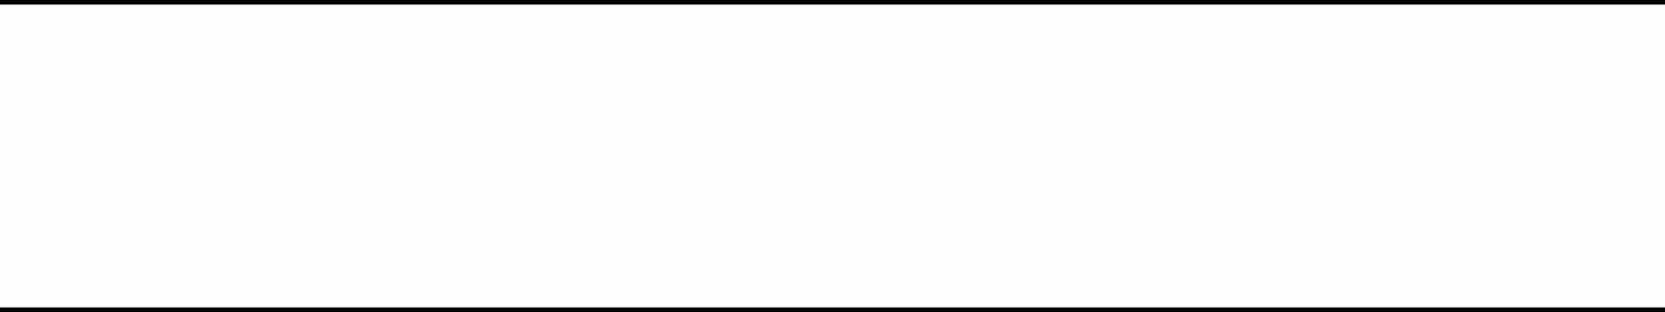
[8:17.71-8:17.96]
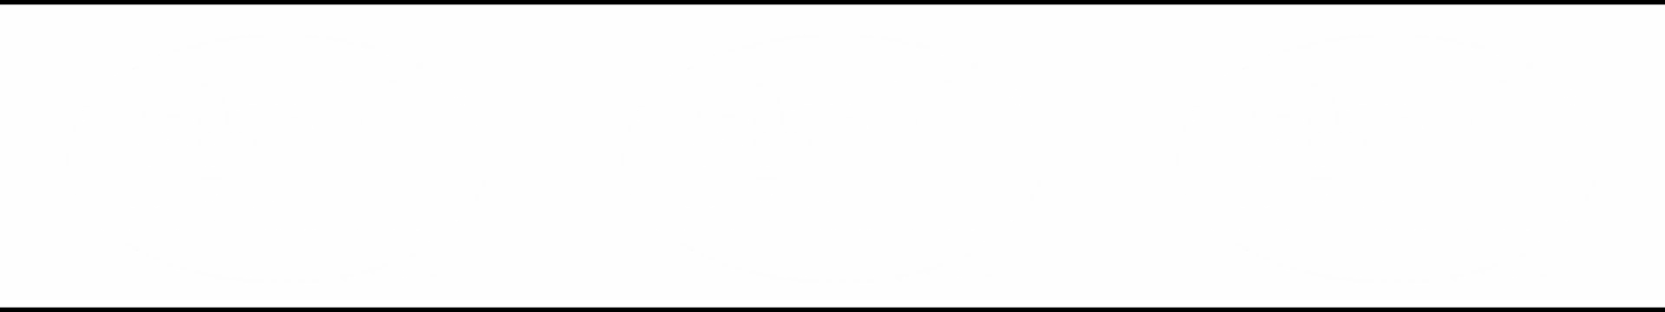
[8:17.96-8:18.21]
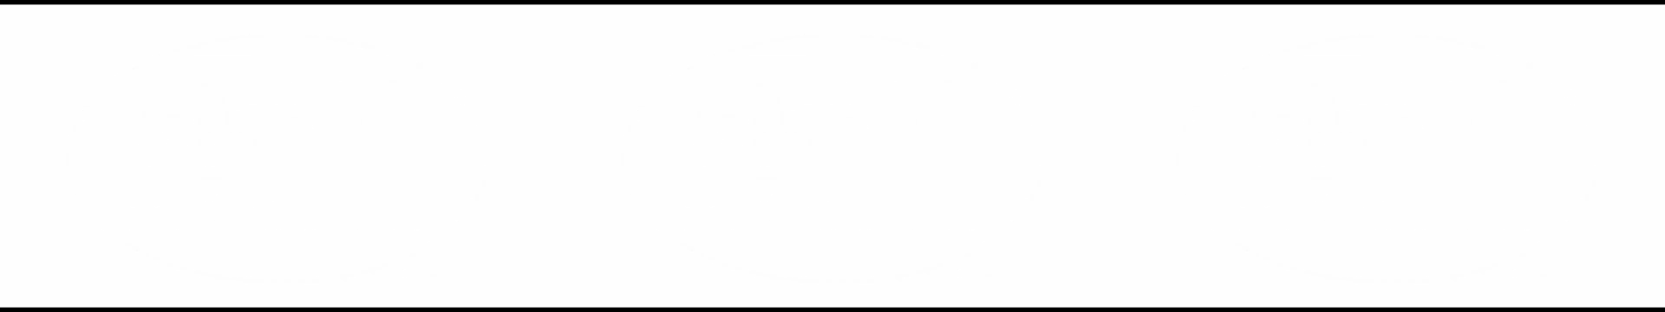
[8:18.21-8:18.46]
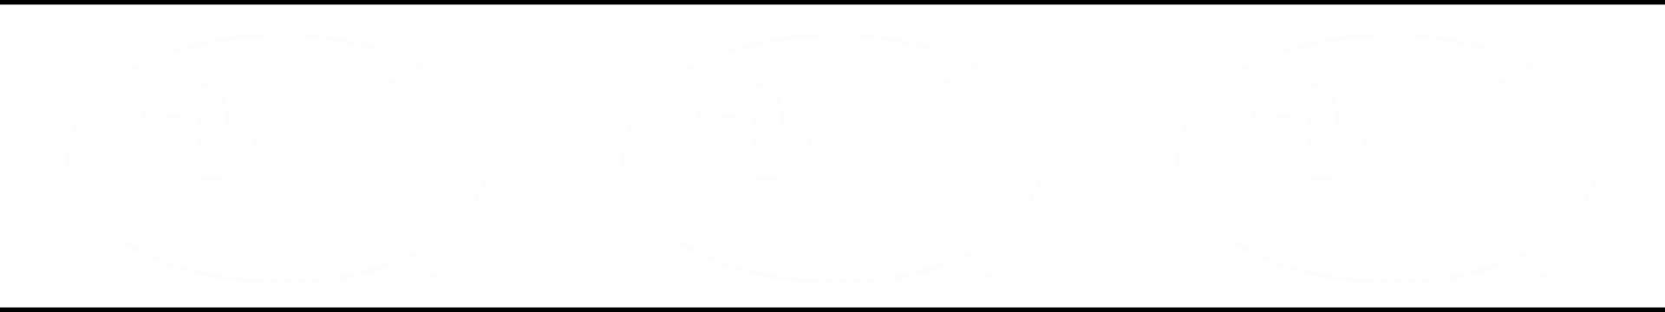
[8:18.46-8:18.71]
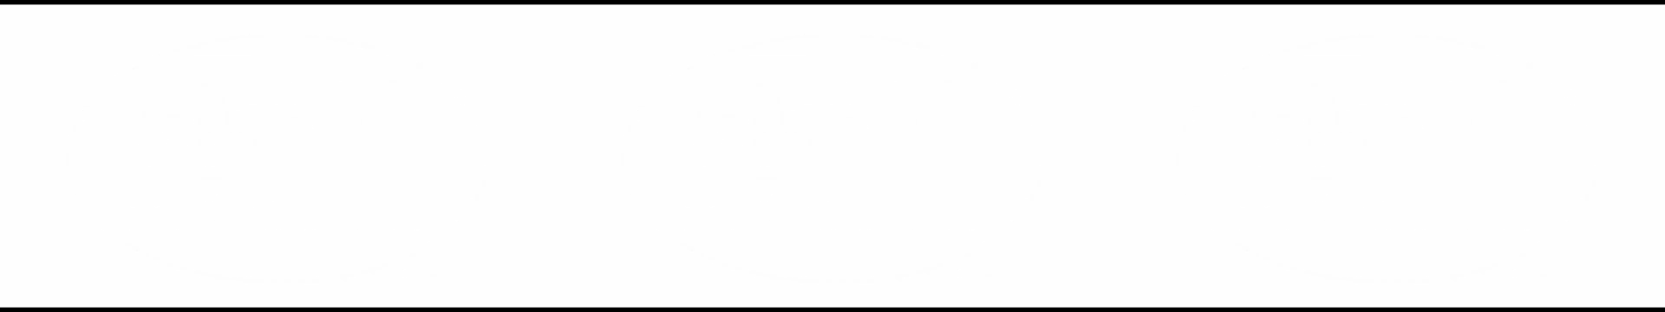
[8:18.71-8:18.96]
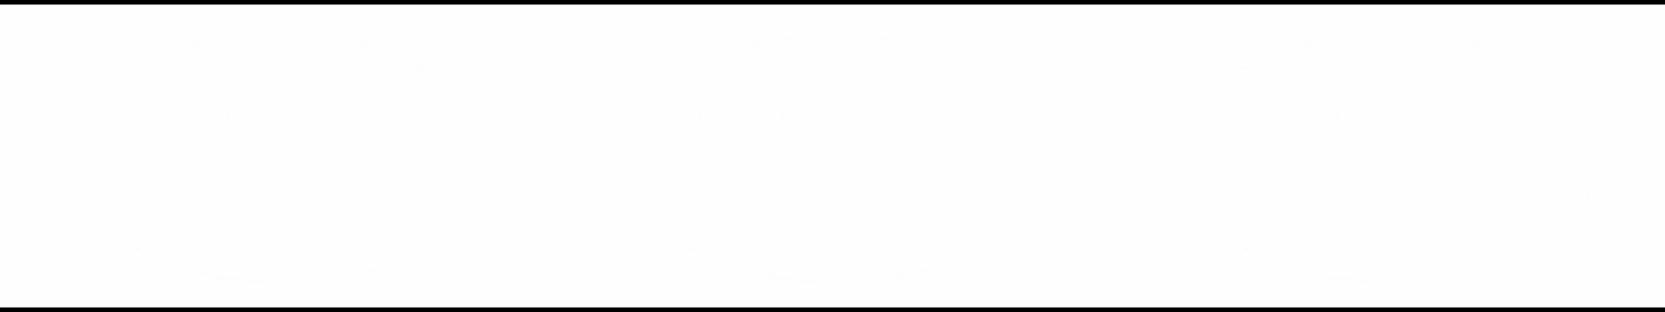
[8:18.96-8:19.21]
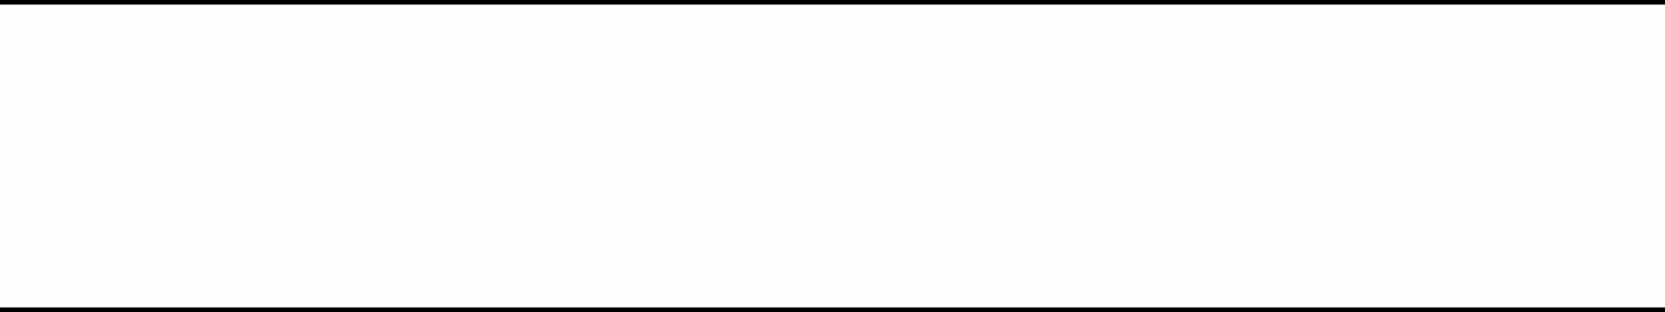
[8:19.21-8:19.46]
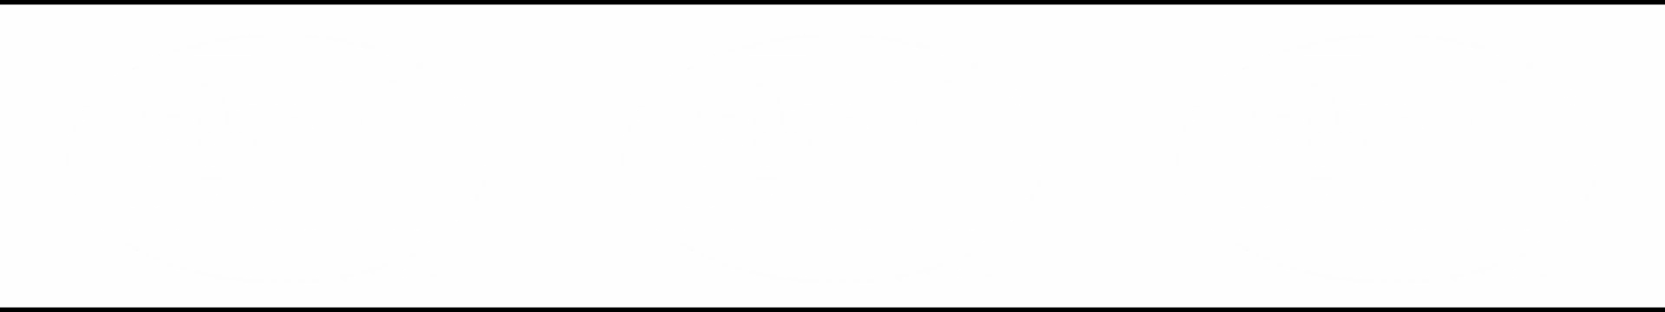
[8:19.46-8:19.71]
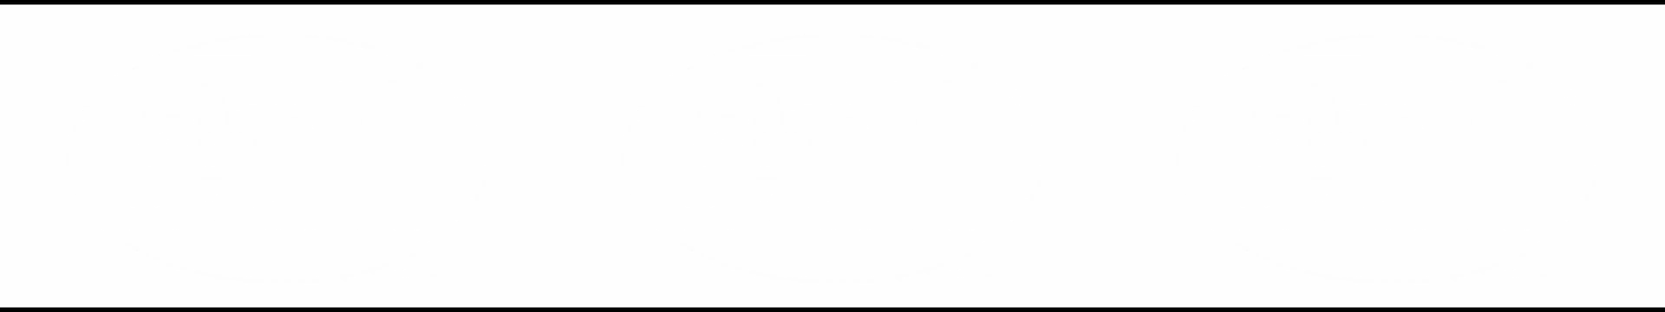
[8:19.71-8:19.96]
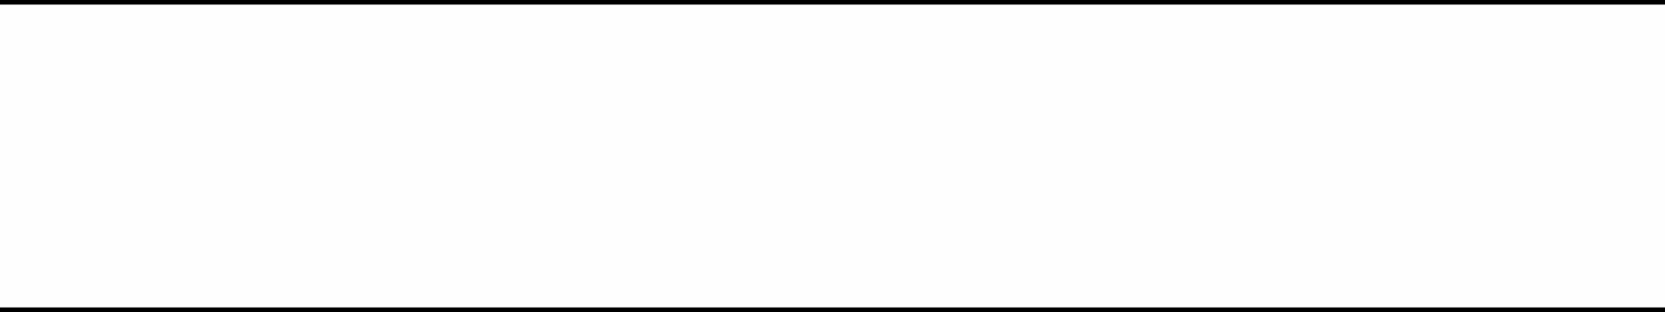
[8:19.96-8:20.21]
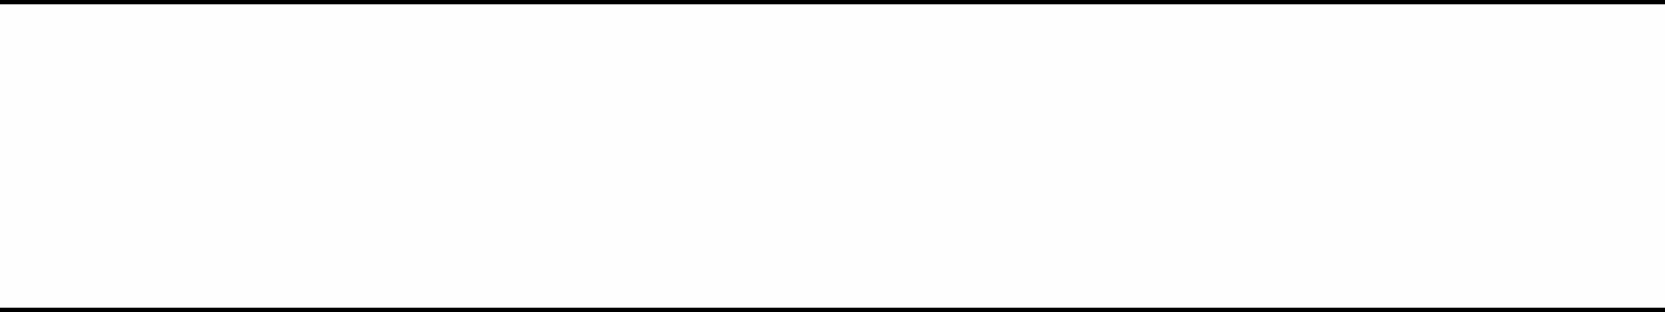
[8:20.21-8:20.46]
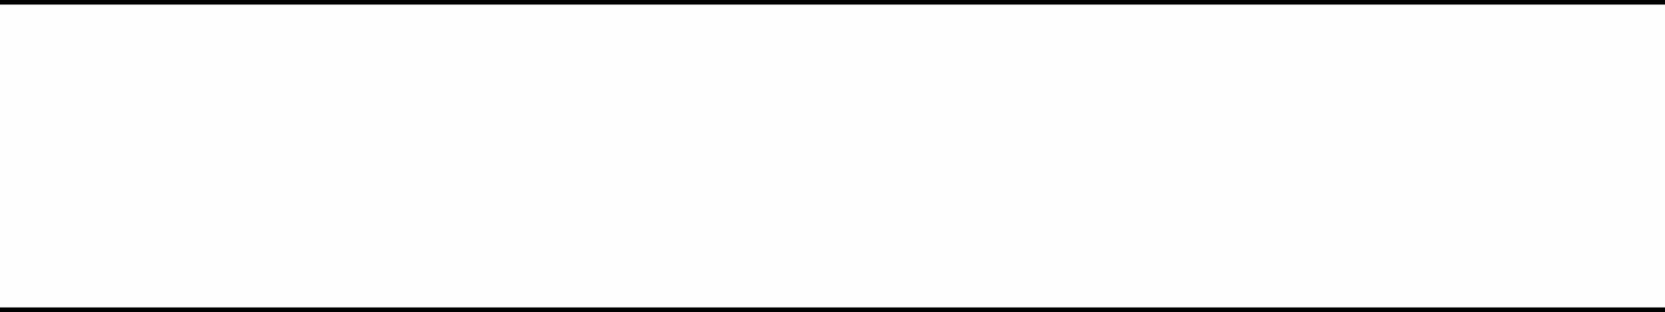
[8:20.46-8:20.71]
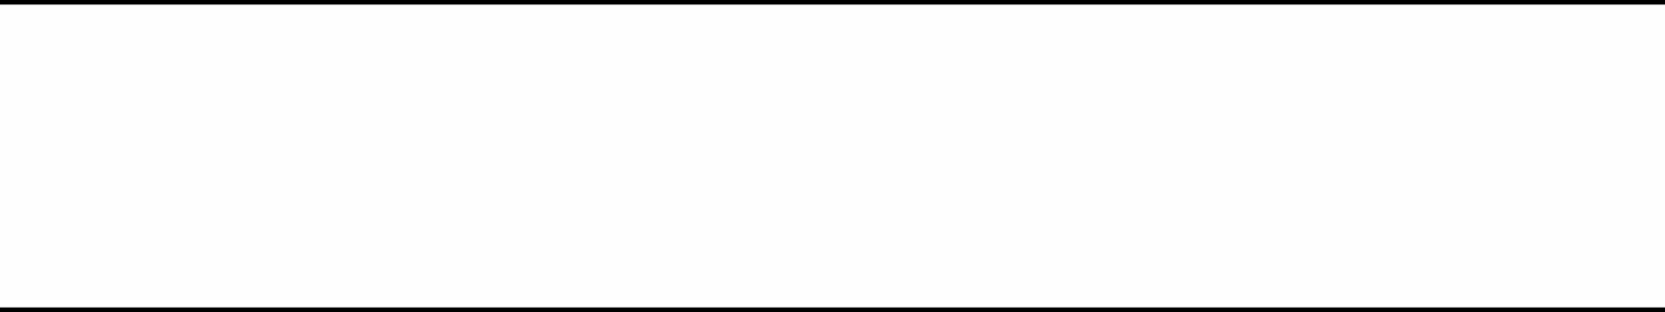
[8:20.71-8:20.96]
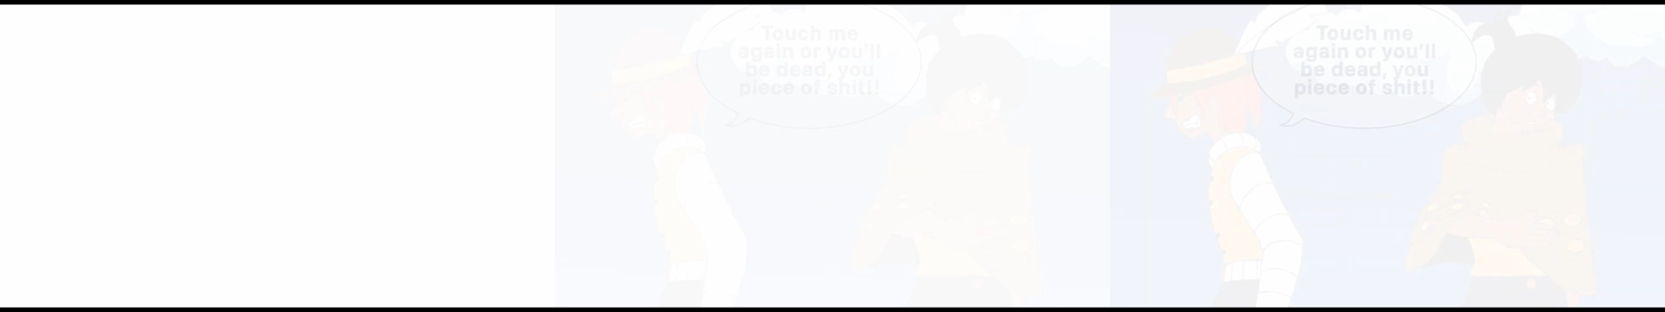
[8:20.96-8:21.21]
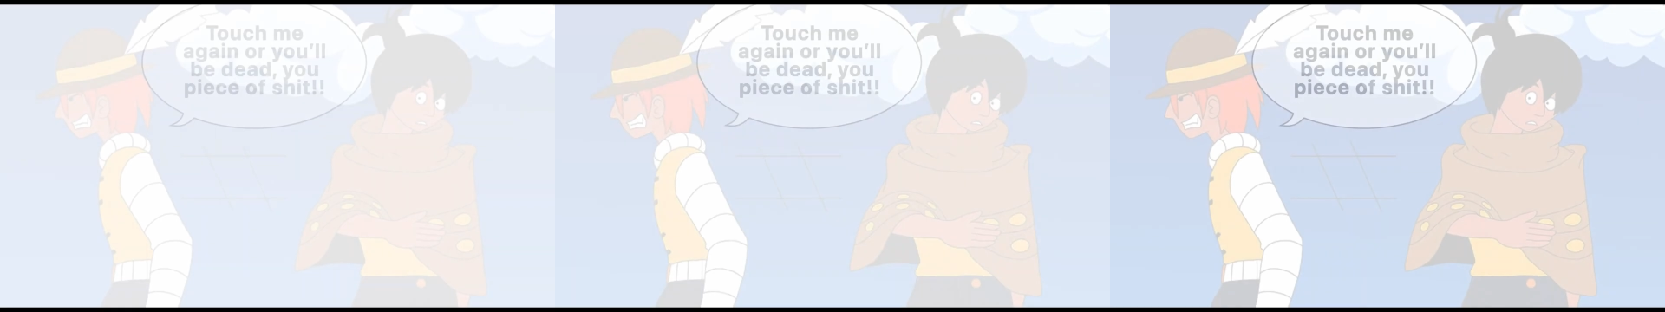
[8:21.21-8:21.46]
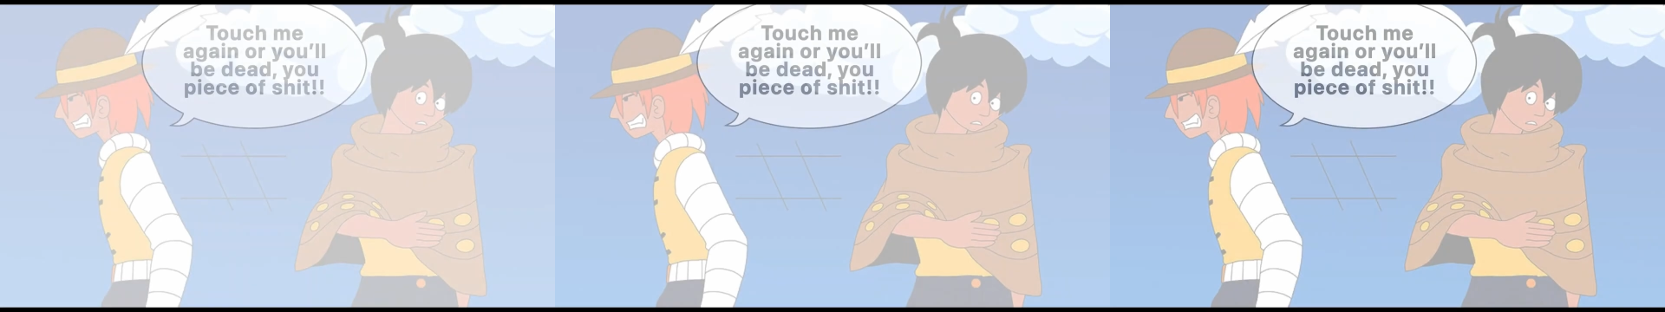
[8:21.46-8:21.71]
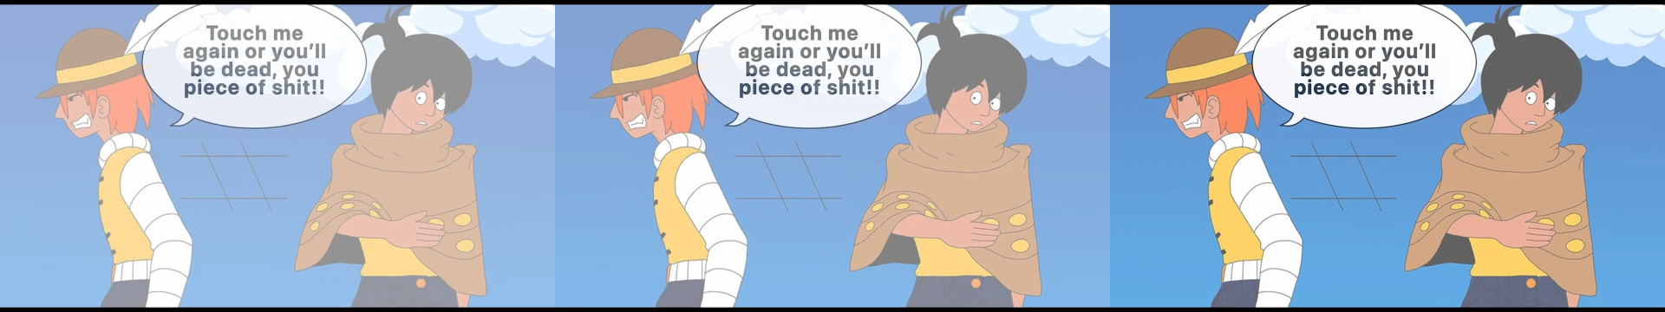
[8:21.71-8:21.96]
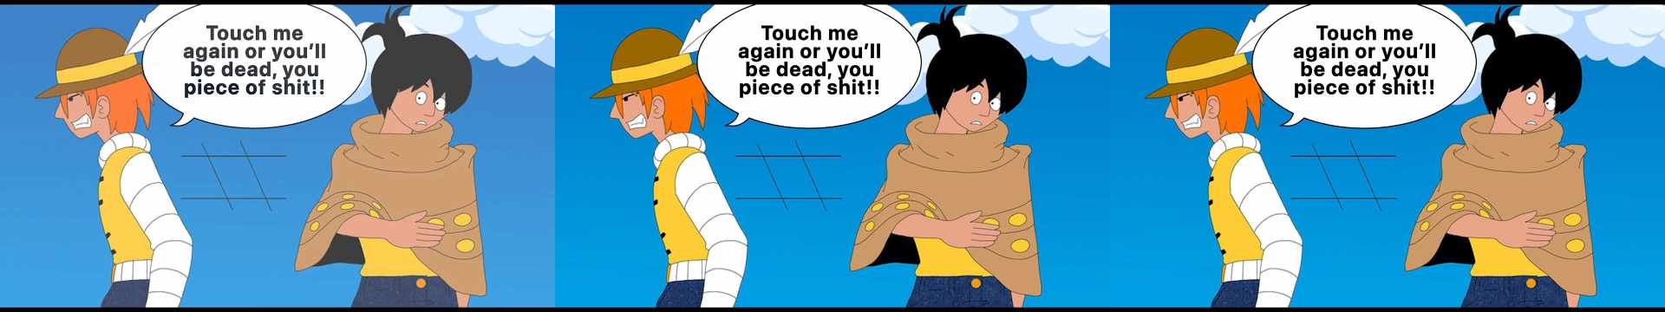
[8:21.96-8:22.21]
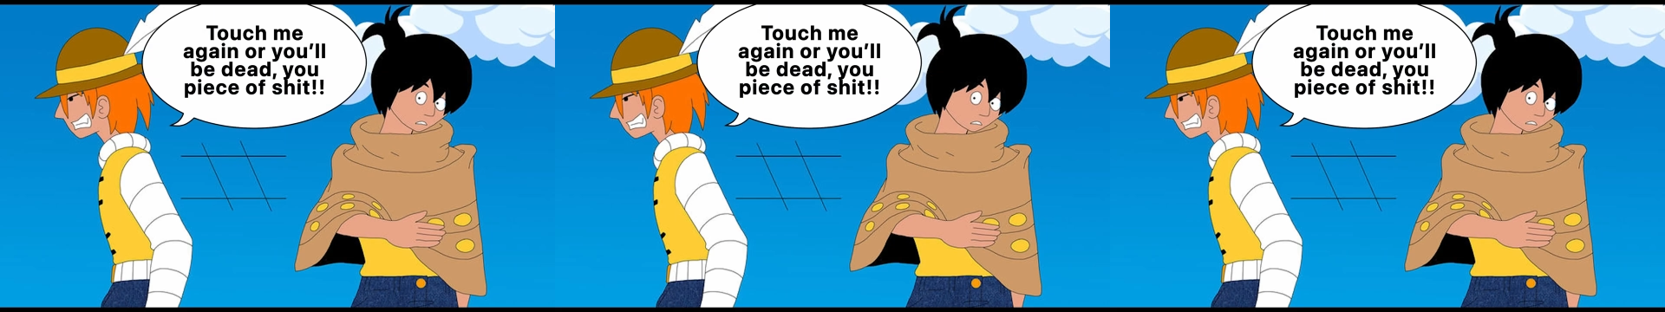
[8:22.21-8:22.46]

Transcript: Nobody's mouth can be seen.